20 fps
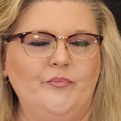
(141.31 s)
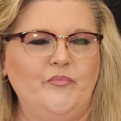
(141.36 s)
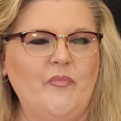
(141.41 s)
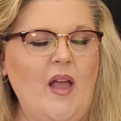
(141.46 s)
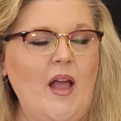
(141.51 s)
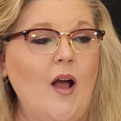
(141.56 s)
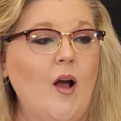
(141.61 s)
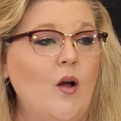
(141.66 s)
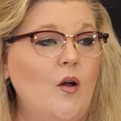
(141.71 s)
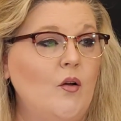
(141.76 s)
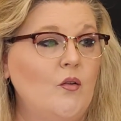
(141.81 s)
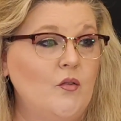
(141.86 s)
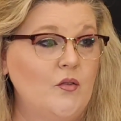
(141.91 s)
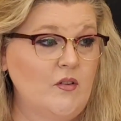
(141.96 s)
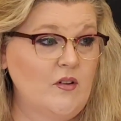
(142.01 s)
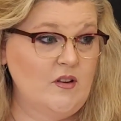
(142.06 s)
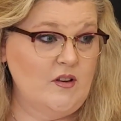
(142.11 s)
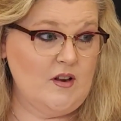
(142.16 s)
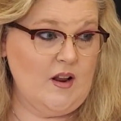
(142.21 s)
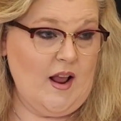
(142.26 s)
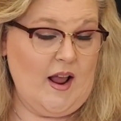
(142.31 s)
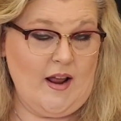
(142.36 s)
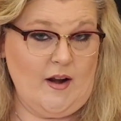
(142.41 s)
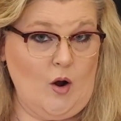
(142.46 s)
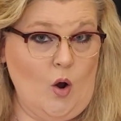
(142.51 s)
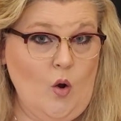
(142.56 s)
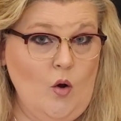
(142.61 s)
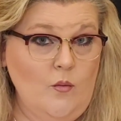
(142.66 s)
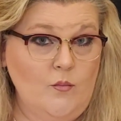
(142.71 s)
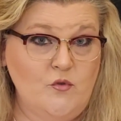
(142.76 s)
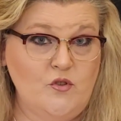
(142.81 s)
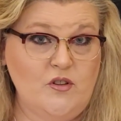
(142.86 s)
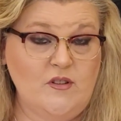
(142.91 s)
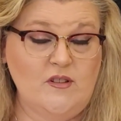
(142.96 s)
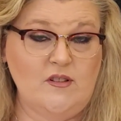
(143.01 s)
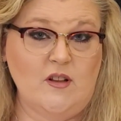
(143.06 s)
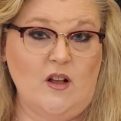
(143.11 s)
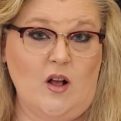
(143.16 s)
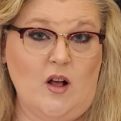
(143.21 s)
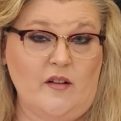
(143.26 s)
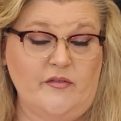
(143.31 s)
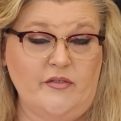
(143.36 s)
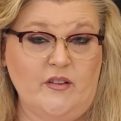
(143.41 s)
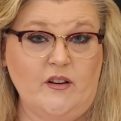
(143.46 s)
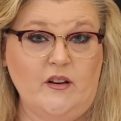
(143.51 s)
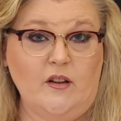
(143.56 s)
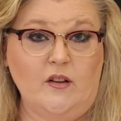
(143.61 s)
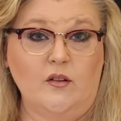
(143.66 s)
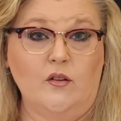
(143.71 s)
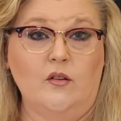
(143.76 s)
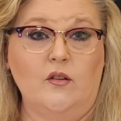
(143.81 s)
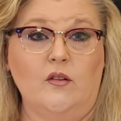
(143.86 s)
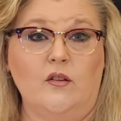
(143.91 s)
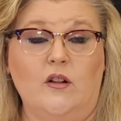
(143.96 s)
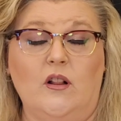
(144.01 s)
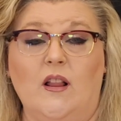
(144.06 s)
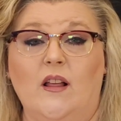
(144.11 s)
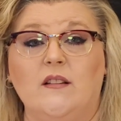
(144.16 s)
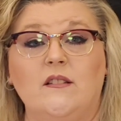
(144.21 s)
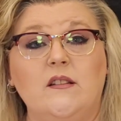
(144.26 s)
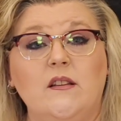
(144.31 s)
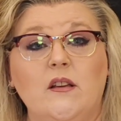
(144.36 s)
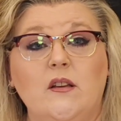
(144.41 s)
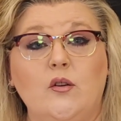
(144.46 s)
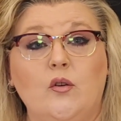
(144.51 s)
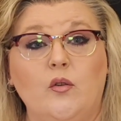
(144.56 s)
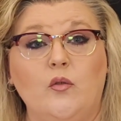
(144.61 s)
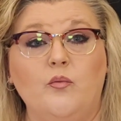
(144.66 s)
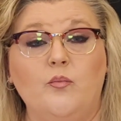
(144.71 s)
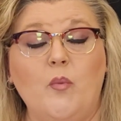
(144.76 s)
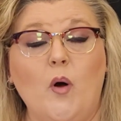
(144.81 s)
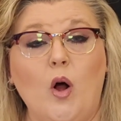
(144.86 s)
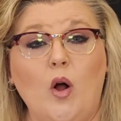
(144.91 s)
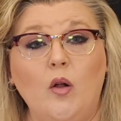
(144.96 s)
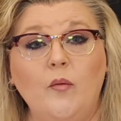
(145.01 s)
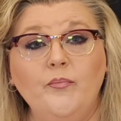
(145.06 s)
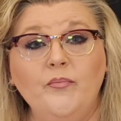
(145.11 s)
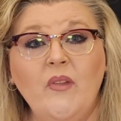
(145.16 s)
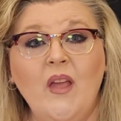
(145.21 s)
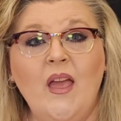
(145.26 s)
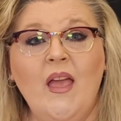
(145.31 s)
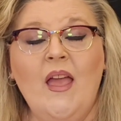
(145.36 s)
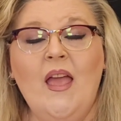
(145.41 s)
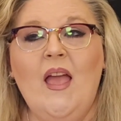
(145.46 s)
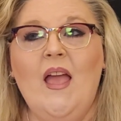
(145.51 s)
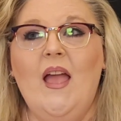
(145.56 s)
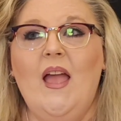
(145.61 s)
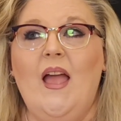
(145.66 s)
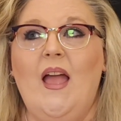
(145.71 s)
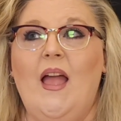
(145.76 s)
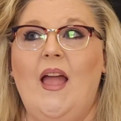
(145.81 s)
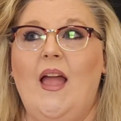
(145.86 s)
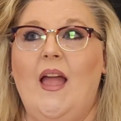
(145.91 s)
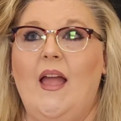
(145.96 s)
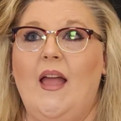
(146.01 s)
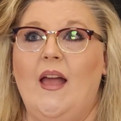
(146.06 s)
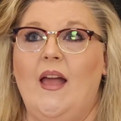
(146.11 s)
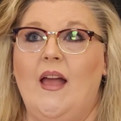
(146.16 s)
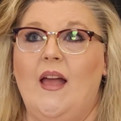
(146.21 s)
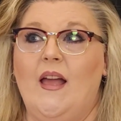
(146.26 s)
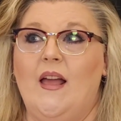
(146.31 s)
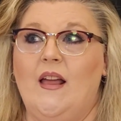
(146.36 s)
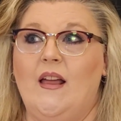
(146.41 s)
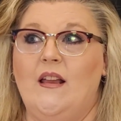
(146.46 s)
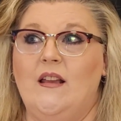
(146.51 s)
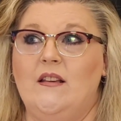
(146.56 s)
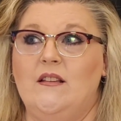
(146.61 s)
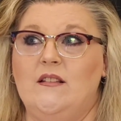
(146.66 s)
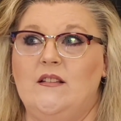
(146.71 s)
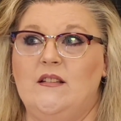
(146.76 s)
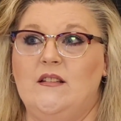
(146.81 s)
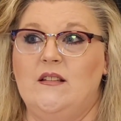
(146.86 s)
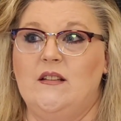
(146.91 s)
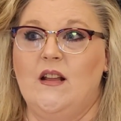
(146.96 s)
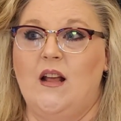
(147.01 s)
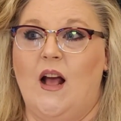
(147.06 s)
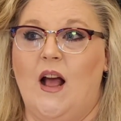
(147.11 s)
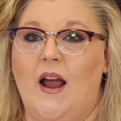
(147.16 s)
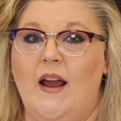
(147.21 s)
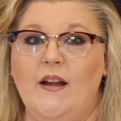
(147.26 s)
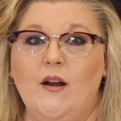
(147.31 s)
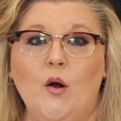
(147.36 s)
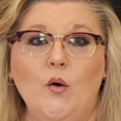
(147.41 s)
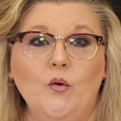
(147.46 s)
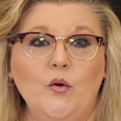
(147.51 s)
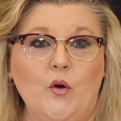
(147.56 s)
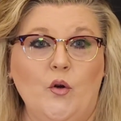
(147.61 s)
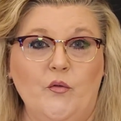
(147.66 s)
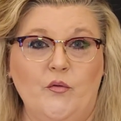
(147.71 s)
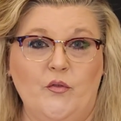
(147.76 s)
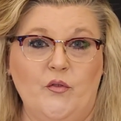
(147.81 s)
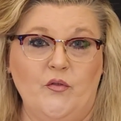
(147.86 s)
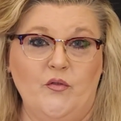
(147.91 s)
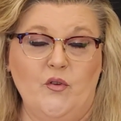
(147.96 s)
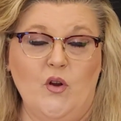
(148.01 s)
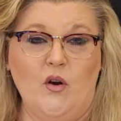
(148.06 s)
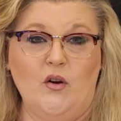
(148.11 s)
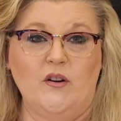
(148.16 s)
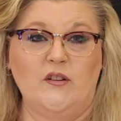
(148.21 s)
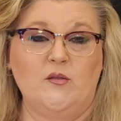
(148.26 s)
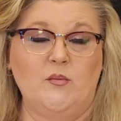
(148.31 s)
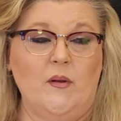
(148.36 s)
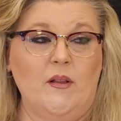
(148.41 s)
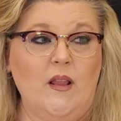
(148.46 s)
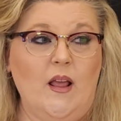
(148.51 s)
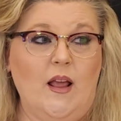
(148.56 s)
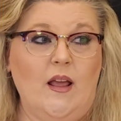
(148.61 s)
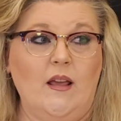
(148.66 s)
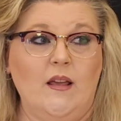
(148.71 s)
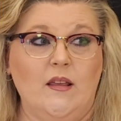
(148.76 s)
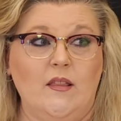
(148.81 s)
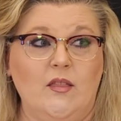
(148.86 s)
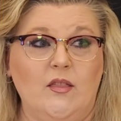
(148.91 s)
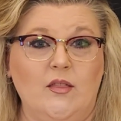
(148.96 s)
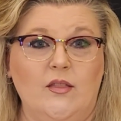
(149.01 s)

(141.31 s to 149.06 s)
Now, at home, she's often a klutzy goofball, and I don't know if you've noticed, but like